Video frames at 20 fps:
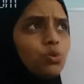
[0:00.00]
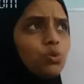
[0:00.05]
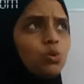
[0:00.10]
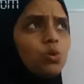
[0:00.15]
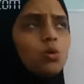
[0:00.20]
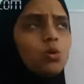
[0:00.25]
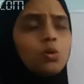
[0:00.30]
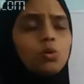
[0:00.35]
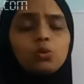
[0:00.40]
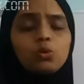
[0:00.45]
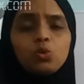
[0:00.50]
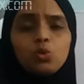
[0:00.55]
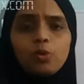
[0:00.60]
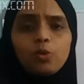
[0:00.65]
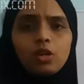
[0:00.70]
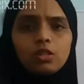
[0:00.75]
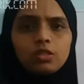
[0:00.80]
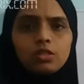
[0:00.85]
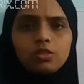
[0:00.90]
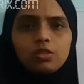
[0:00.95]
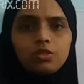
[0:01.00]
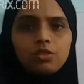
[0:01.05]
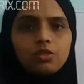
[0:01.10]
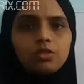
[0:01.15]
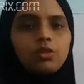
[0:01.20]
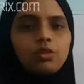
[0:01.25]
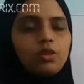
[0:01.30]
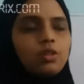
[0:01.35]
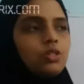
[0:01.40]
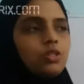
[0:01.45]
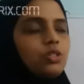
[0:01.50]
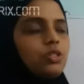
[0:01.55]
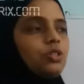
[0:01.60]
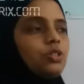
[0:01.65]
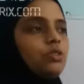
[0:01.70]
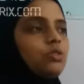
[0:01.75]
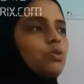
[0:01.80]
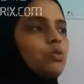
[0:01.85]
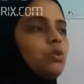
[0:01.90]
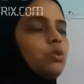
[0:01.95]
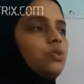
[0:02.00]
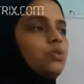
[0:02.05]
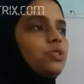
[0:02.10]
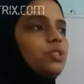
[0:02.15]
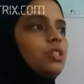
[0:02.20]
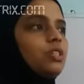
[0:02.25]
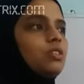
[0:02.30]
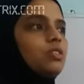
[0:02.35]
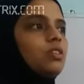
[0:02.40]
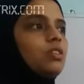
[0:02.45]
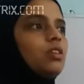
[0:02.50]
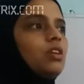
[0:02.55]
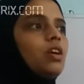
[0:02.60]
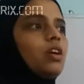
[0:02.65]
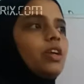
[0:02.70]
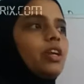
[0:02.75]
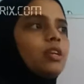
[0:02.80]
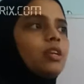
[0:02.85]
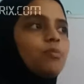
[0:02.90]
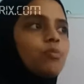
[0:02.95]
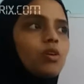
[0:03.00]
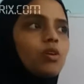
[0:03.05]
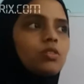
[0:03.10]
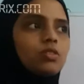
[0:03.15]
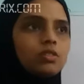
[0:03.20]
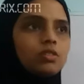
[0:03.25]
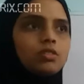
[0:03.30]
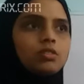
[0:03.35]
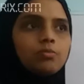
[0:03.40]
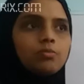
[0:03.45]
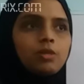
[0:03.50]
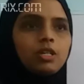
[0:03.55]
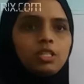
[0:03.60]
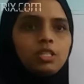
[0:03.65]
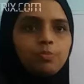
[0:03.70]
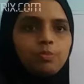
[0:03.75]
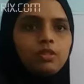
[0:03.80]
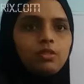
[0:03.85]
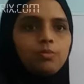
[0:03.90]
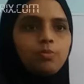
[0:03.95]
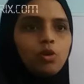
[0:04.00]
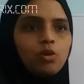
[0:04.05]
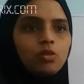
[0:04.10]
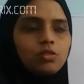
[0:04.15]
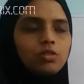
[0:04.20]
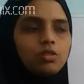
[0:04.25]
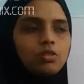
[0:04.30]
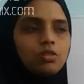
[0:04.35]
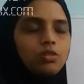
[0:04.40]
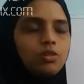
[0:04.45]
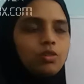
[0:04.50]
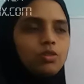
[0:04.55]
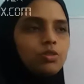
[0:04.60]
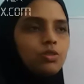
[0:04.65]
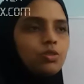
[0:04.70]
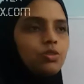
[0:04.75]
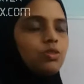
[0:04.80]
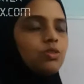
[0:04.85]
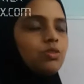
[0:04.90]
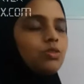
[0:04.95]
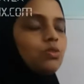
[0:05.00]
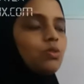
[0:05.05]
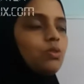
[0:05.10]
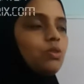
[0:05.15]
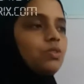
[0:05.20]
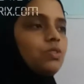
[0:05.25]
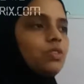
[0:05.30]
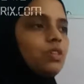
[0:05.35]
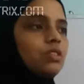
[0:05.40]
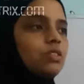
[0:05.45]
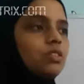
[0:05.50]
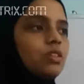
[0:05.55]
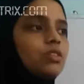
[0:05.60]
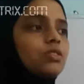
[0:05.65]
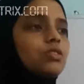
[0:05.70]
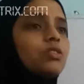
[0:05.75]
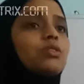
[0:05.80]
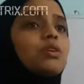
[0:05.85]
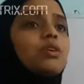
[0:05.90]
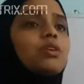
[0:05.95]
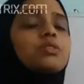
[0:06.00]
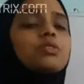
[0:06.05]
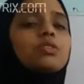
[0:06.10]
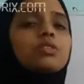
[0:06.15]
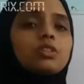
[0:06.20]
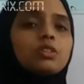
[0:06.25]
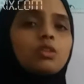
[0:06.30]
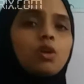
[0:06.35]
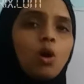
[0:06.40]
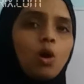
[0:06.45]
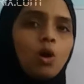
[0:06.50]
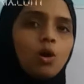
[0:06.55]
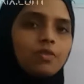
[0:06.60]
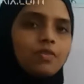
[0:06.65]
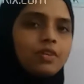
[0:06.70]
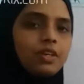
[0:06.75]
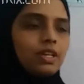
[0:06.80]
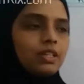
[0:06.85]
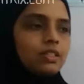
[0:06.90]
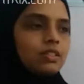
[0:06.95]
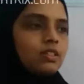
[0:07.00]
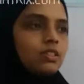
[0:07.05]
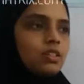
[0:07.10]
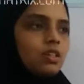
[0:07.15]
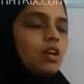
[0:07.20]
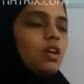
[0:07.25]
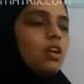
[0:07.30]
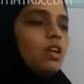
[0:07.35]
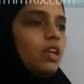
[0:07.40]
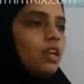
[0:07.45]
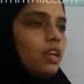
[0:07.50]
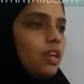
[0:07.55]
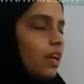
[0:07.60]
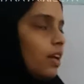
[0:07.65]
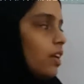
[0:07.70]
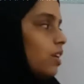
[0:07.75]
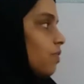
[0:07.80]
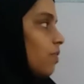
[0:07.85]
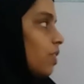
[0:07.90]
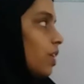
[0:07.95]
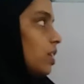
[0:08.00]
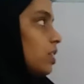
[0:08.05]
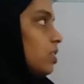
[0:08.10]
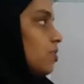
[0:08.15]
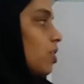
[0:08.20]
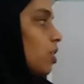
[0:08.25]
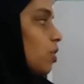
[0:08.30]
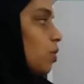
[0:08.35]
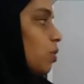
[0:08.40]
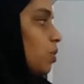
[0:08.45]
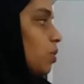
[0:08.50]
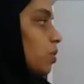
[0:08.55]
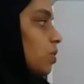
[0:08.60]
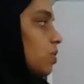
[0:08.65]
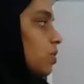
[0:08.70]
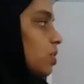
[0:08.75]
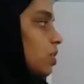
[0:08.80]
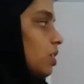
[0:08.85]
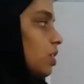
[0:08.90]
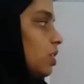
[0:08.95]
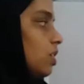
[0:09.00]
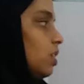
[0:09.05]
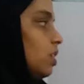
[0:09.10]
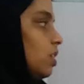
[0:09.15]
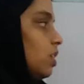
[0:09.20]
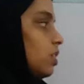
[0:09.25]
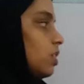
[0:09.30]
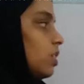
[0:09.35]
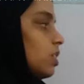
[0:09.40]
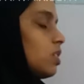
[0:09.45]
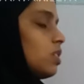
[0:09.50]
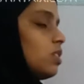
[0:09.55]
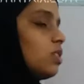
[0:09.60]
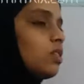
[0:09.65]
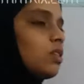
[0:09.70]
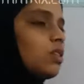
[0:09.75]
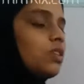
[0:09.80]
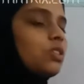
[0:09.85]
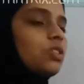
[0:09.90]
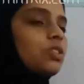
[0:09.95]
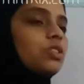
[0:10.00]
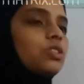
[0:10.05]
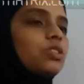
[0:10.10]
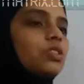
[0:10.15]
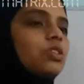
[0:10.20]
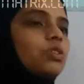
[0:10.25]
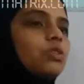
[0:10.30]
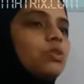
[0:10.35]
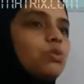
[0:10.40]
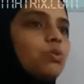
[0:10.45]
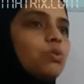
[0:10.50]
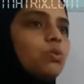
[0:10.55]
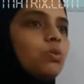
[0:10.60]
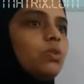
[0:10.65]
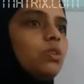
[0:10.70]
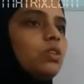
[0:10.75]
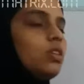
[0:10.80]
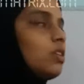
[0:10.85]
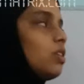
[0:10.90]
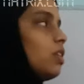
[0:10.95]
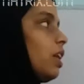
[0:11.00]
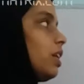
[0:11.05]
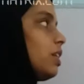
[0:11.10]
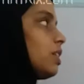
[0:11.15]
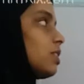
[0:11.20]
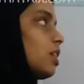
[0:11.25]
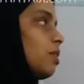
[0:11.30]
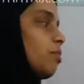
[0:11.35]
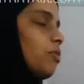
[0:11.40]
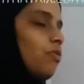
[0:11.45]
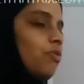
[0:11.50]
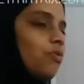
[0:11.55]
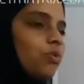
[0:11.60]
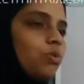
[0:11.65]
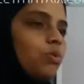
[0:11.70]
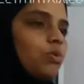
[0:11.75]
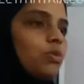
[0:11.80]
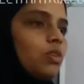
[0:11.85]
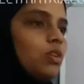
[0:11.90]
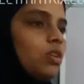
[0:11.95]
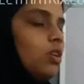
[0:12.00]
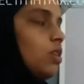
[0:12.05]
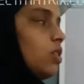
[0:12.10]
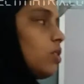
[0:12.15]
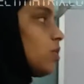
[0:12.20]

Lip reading: Two process synchronization solutions, multiple process synchronization solutions and the synchronization hardware, etc. Likewise, we are going to see the synchronization tool like semaphore.